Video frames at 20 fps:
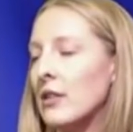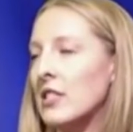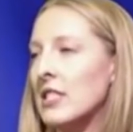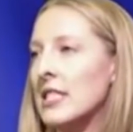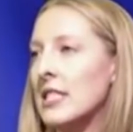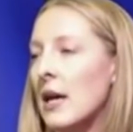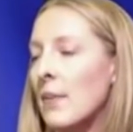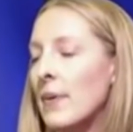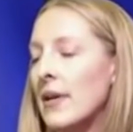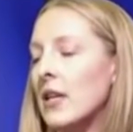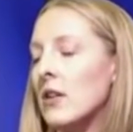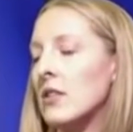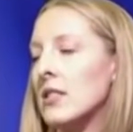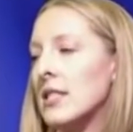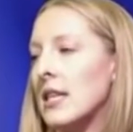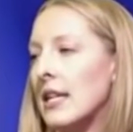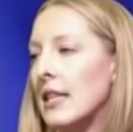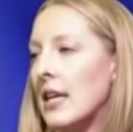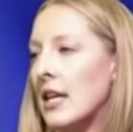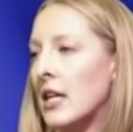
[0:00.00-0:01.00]
stepping
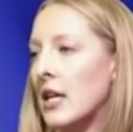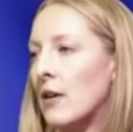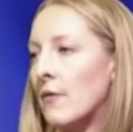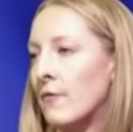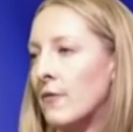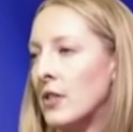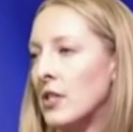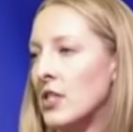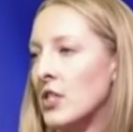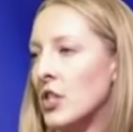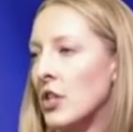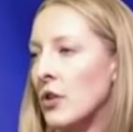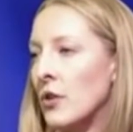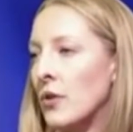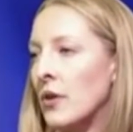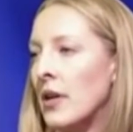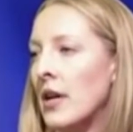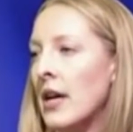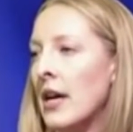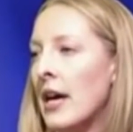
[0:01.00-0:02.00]
outside that comfort
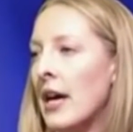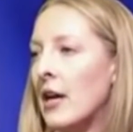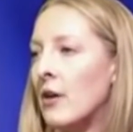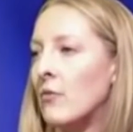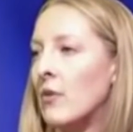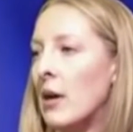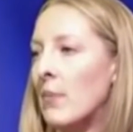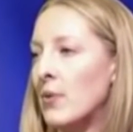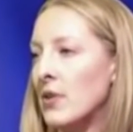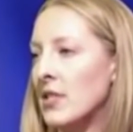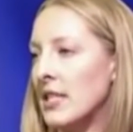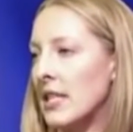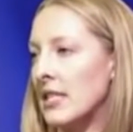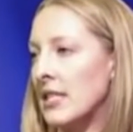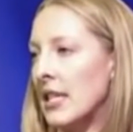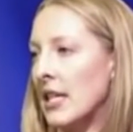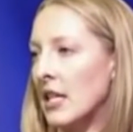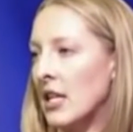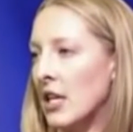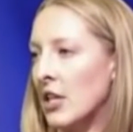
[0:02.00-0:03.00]
zone and
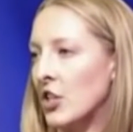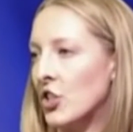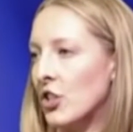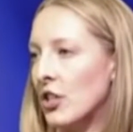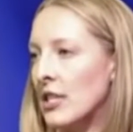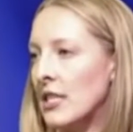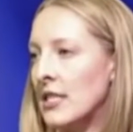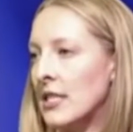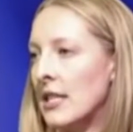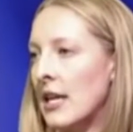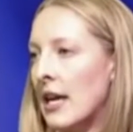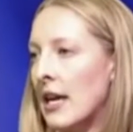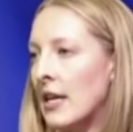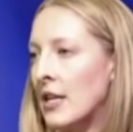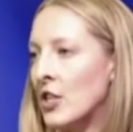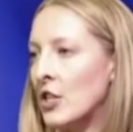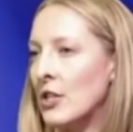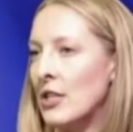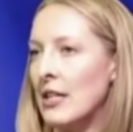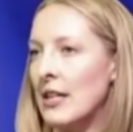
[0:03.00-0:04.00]
representing countries
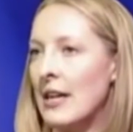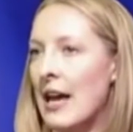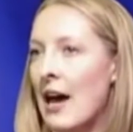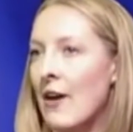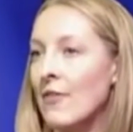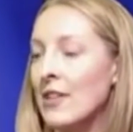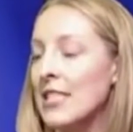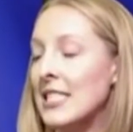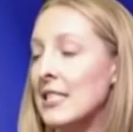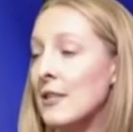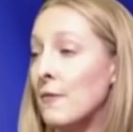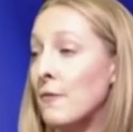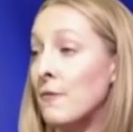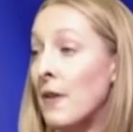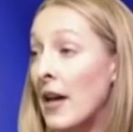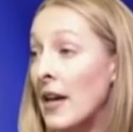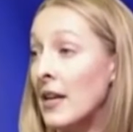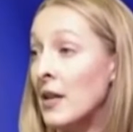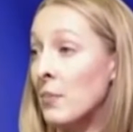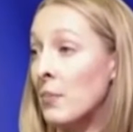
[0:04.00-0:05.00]
and having to
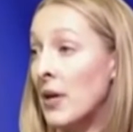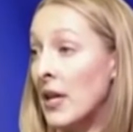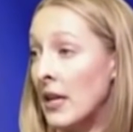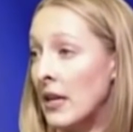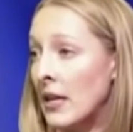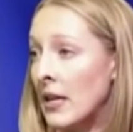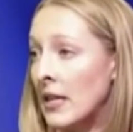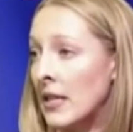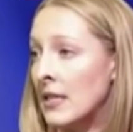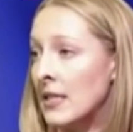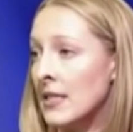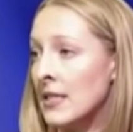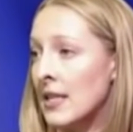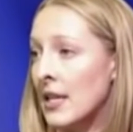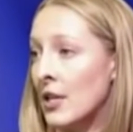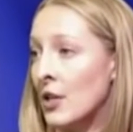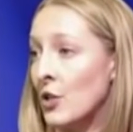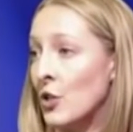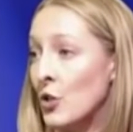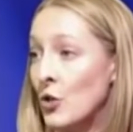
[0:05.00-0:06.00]
defend opinions
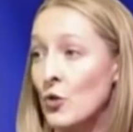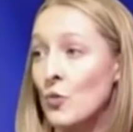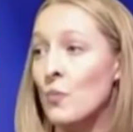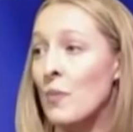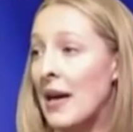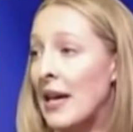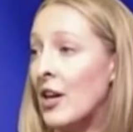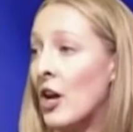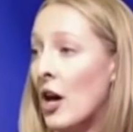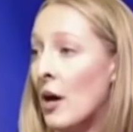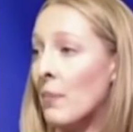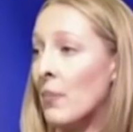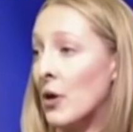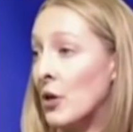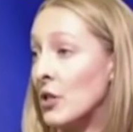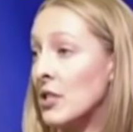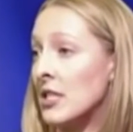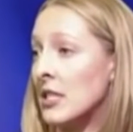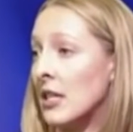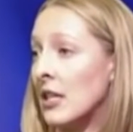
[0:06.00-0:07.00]
that you may not
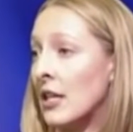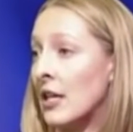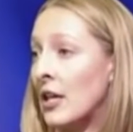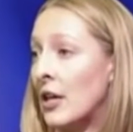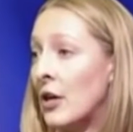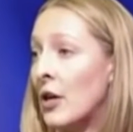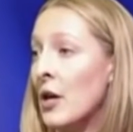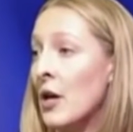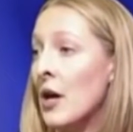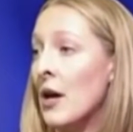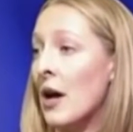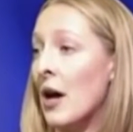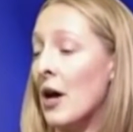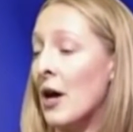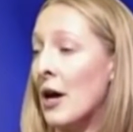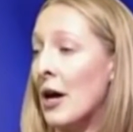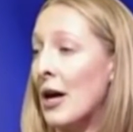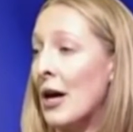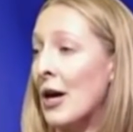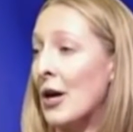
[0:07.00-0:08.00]
personally
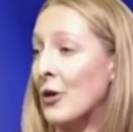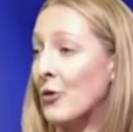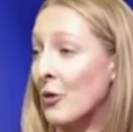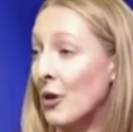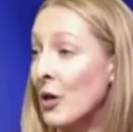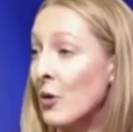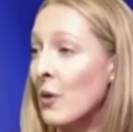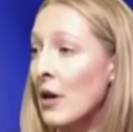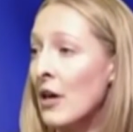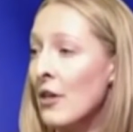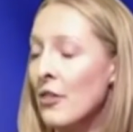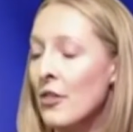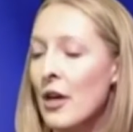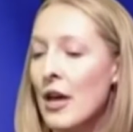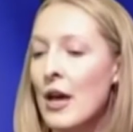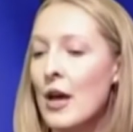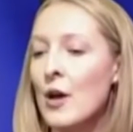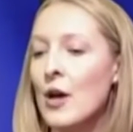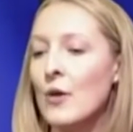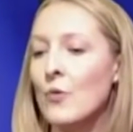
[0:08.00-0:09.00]
uh, agree with
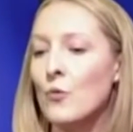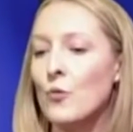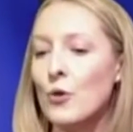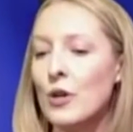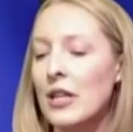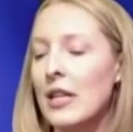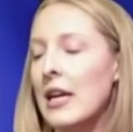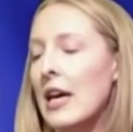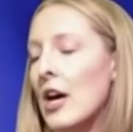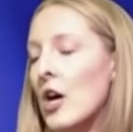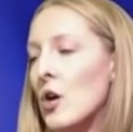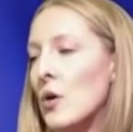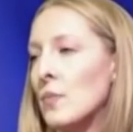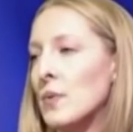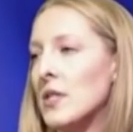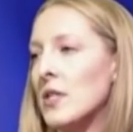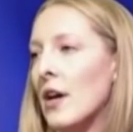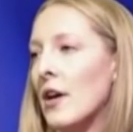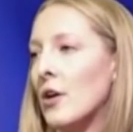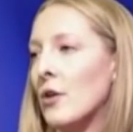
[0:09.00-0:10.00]
really
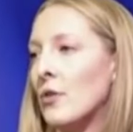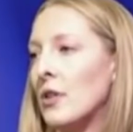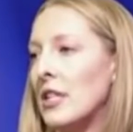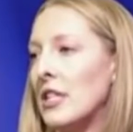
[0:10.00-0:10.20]
helps not only